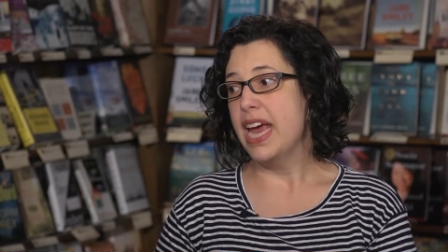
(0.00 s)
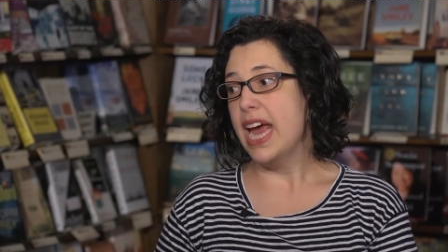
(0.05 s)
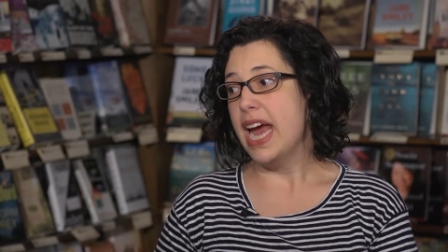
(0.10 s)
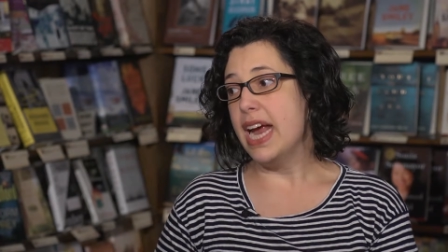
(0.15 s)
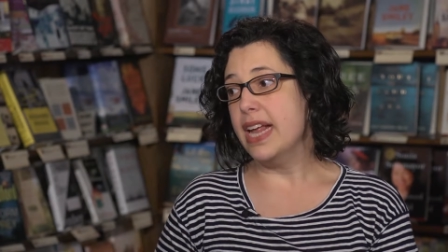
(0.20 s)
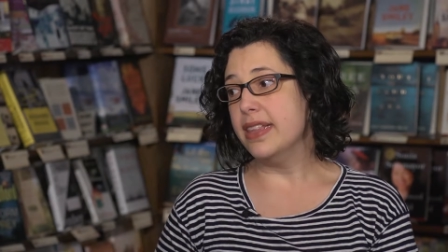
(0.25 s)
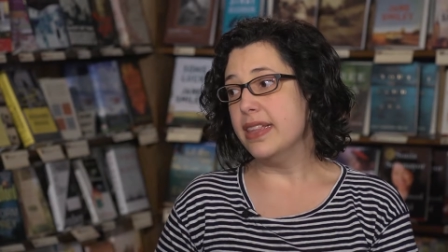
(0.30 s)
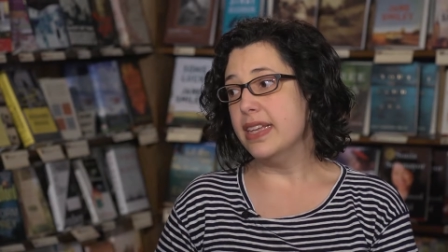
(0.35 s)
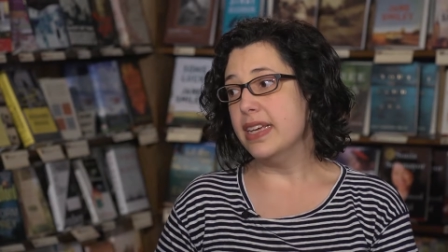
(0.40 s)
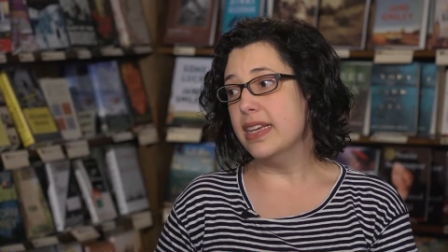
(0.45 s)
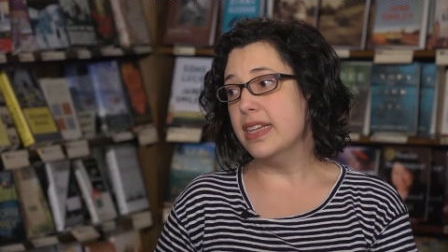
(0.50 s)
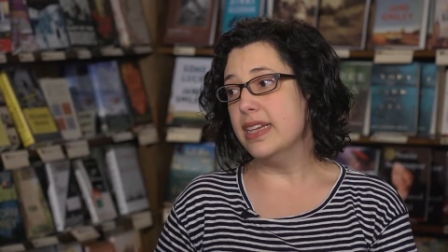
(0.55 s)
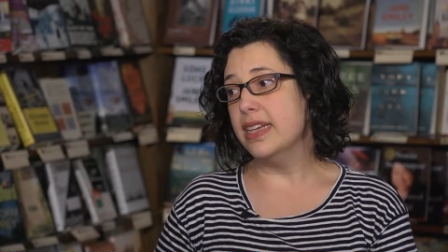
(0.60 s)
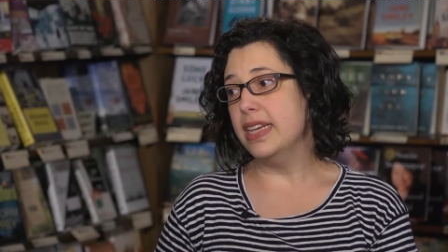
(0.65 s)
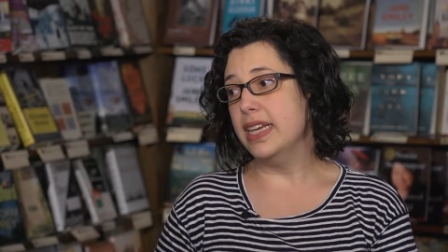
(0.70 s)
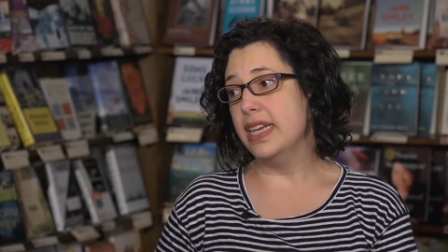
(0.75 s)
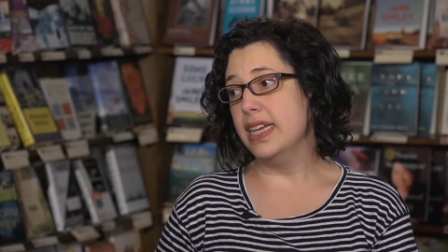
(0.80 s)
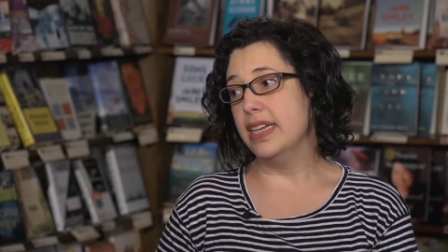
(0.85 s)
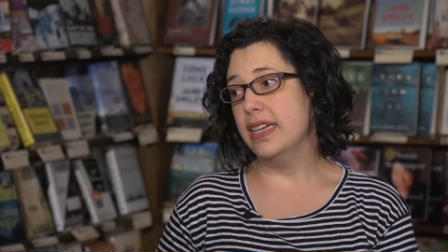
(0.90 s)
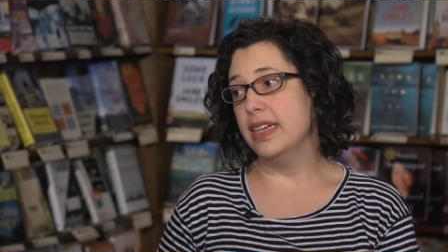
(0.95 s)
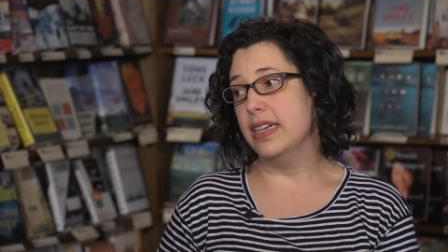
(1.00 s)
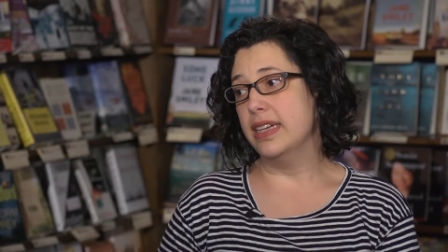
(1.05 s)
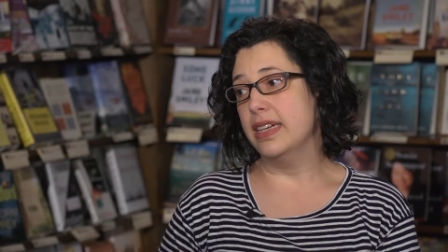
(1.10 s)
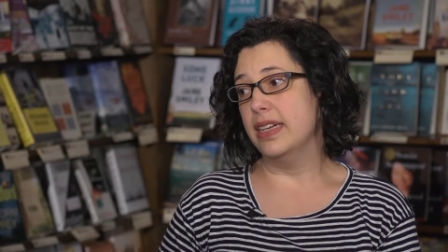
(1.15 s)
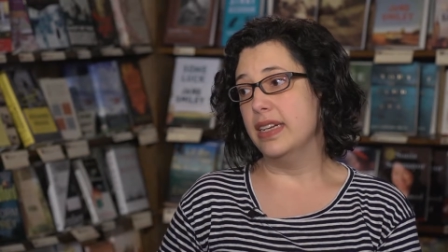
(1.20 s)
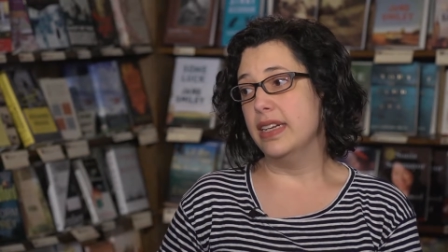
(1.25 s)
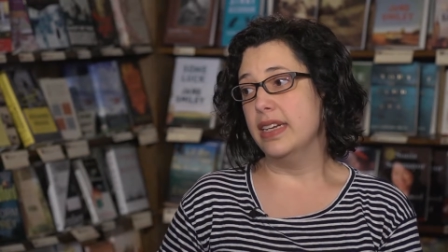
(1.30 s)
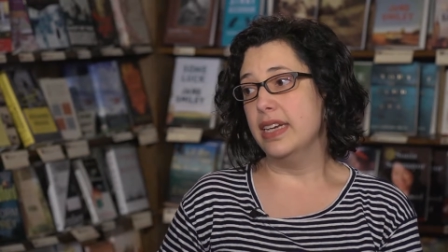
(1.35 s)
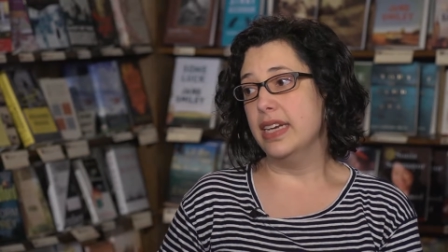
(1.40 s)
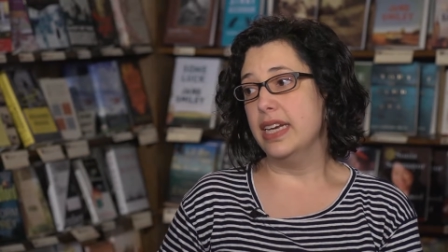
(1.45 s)
And then
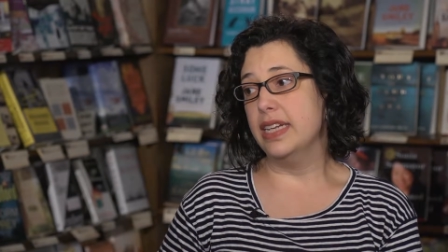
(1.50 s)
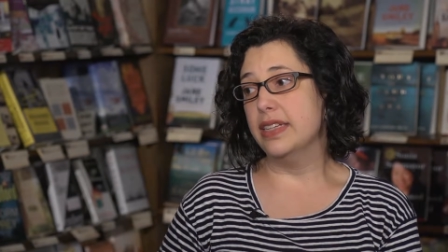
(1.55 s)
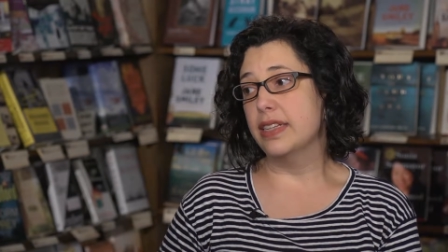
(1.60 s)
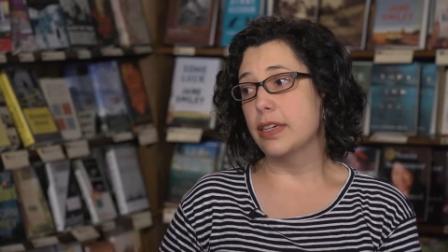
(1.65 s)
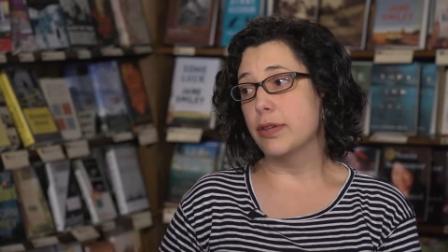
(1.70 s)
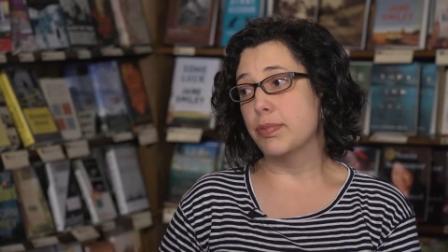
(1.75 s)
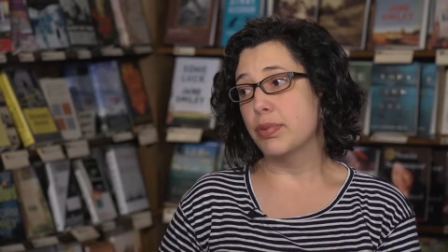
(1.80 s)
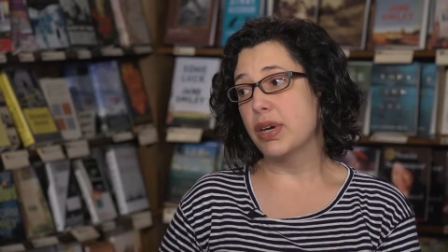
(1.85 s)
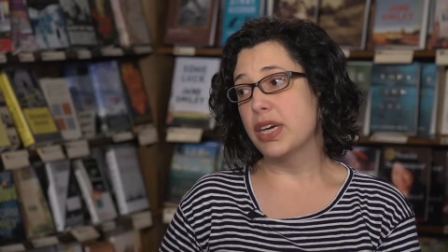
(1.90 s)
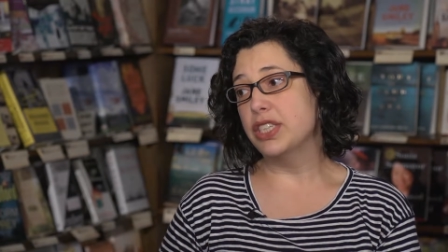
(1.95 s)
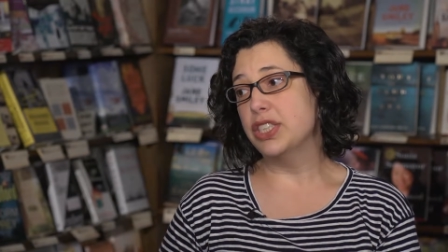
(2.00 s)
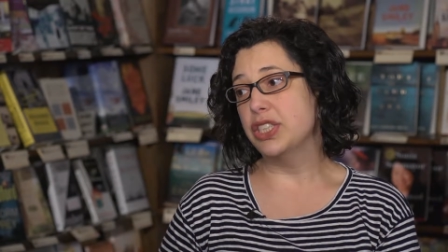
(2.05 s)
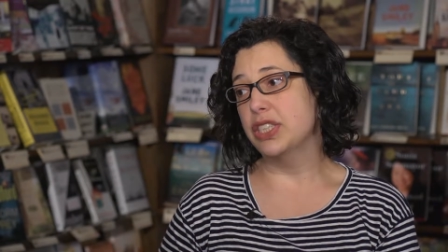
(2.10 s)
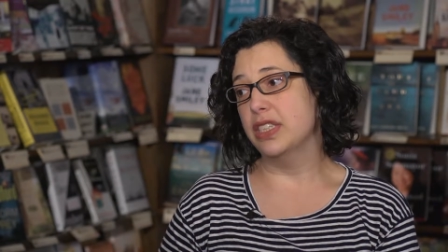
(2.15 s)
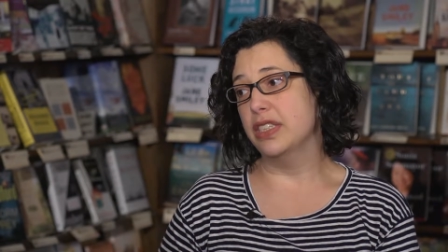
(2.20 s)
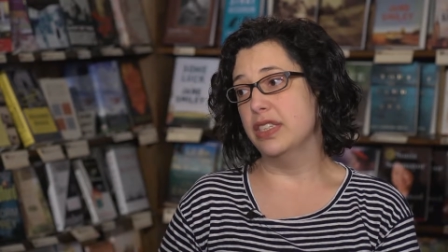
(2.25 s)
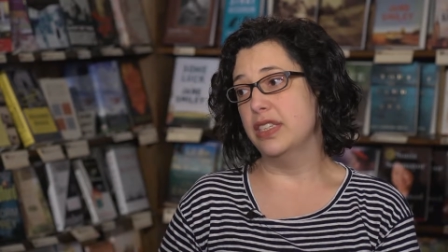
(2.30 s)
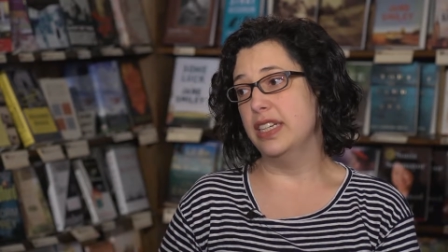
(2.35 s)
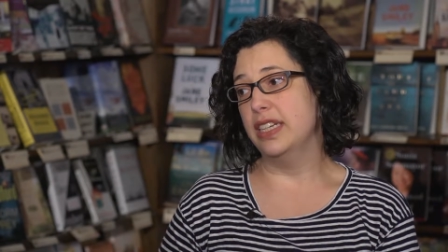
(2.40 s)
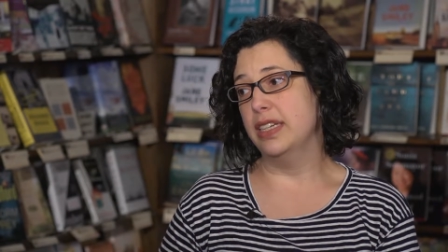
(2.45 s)
in the Depression,